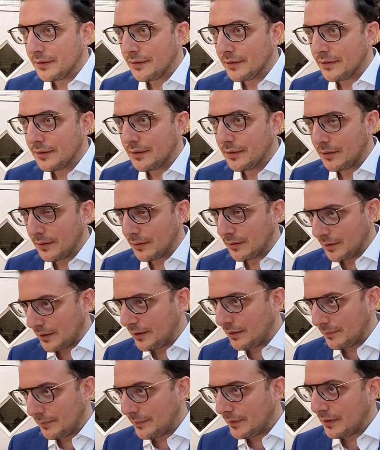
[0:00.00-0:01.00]
along with
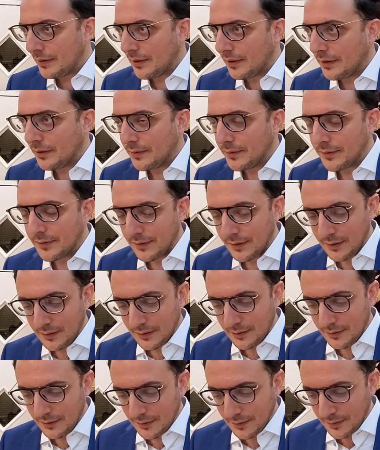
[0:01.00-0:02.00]
others, not
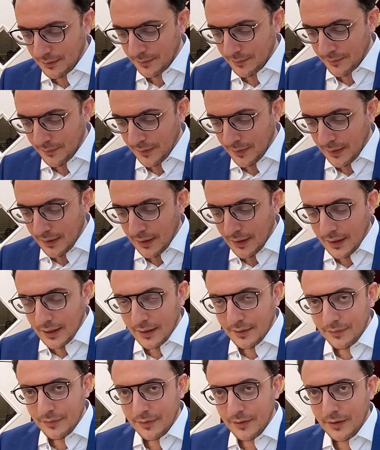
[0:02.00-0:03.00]
alone,
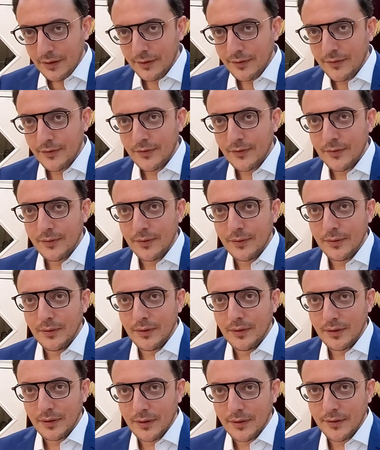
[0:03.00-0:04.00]
for a
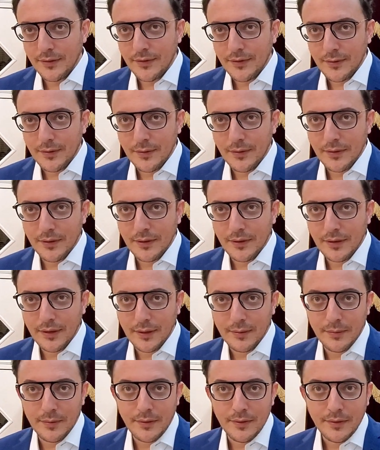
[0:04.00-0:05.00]
girls' school in
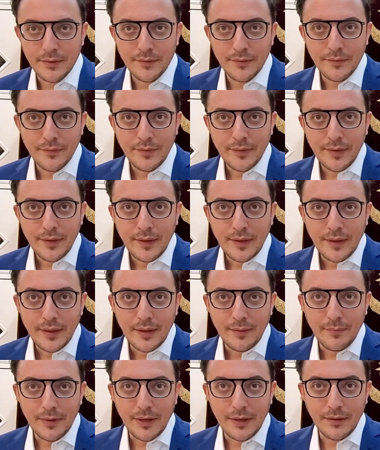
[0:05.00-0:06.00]
Lakewood
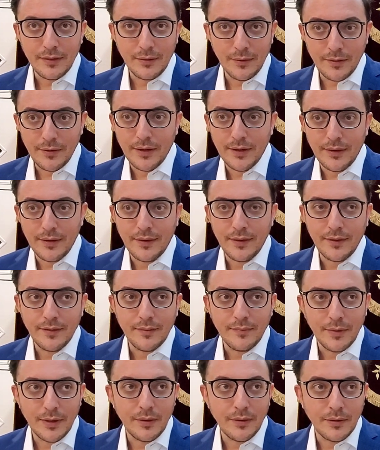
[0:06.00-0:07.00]
that my daughter had
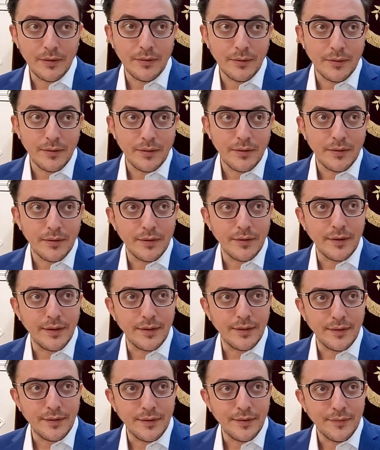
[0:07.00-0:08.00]
attended, my only daughter
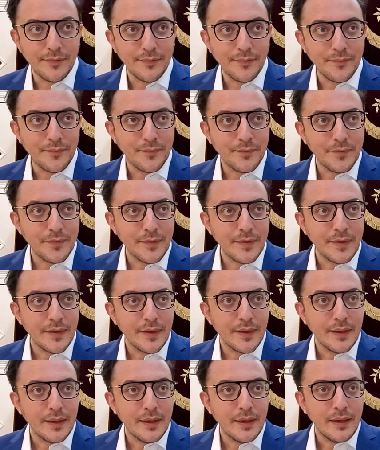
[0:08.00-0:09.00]
attended.
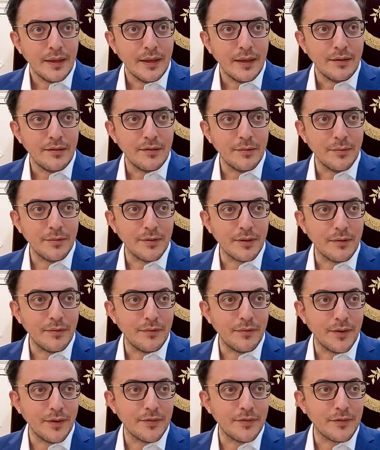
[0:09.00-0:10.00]
And she was the first